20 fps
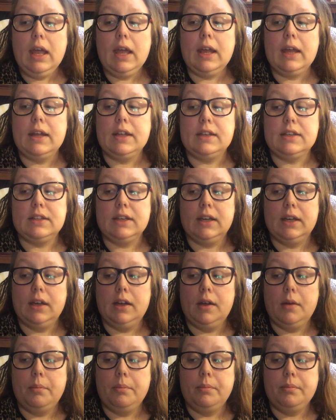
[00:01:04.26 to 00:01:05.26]

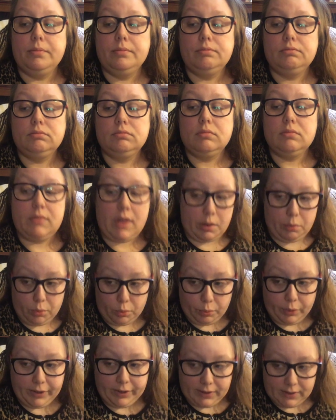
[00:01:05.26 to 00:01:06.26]
And they
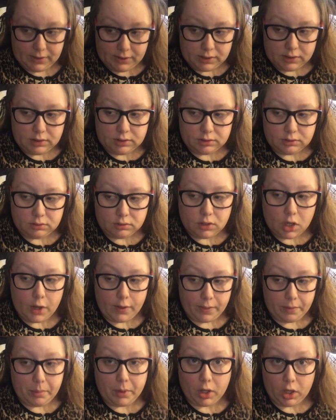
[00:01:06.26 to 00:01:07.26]
were really
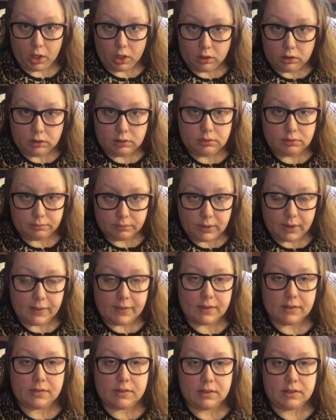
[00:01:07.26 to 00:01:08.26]
on the ball in
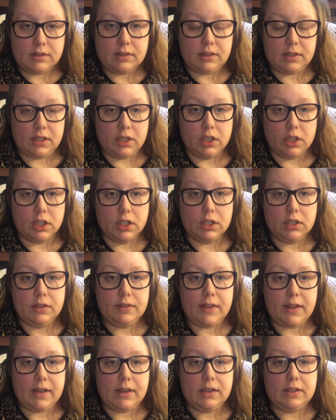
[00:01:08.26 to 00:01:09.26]
this ER.
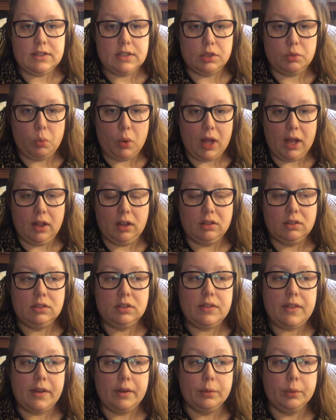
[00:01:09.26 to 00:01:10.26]
They did well.
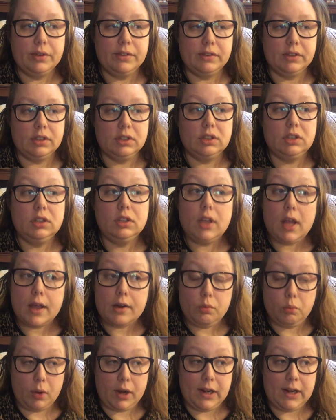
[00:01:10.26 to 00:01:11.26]
There was a lot
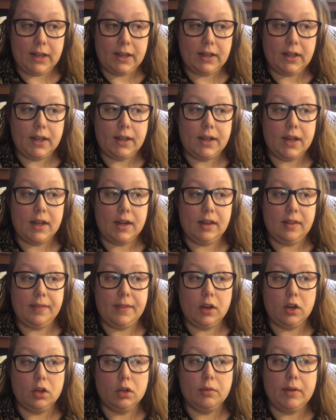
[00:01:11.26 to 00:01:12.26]
of waiting. I got in
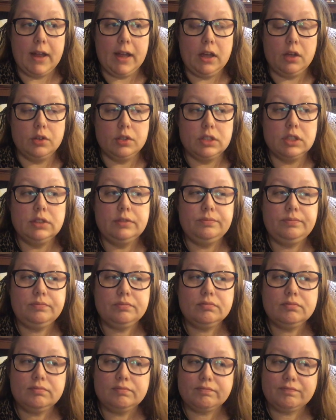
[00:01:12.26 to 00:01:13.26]
there around
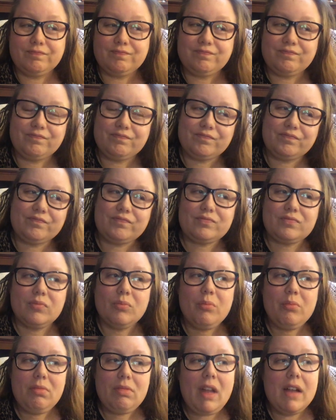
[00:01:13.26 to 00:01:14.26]

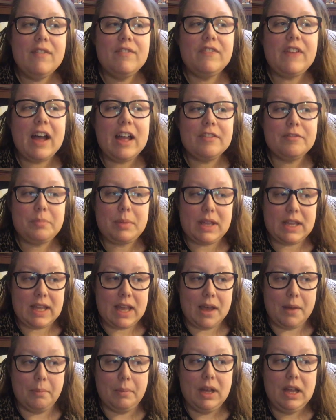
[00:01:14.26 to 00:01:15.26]
5
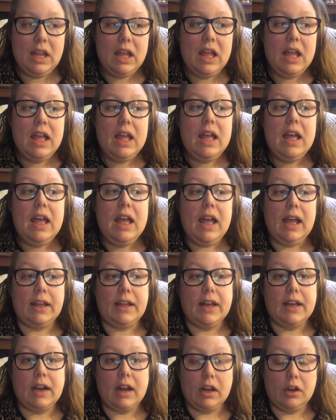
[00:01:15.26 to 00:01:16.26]
p.m. and
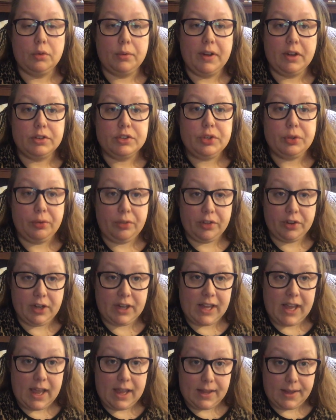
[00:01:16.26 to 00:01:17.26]
got out around
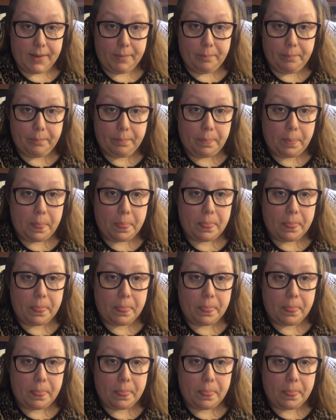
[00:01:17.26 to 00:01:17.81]
2:30 a.m.